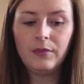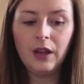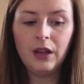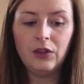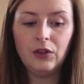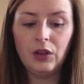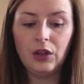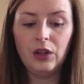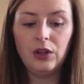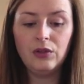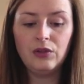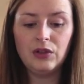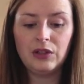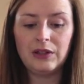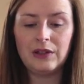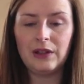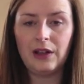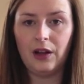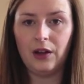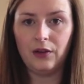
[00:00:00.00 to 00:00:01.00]
that you
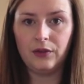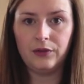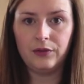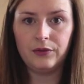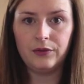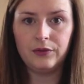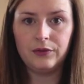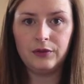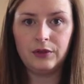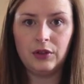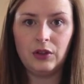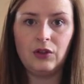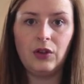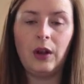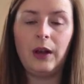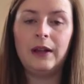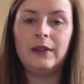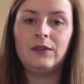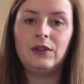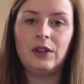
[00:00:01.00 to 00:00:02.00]
just love, you
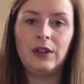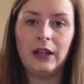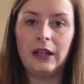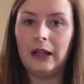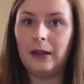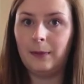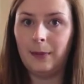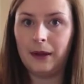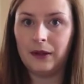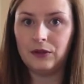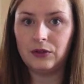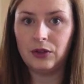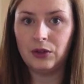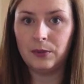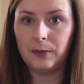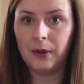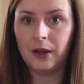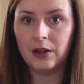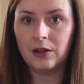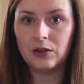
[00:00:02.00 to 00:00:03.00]
don't have to think about too
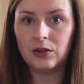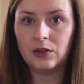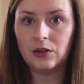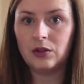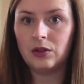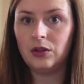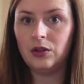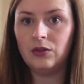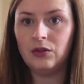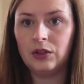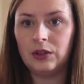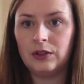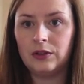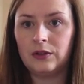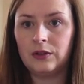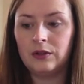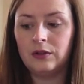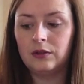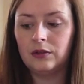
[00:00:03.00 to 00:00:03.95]
much, you just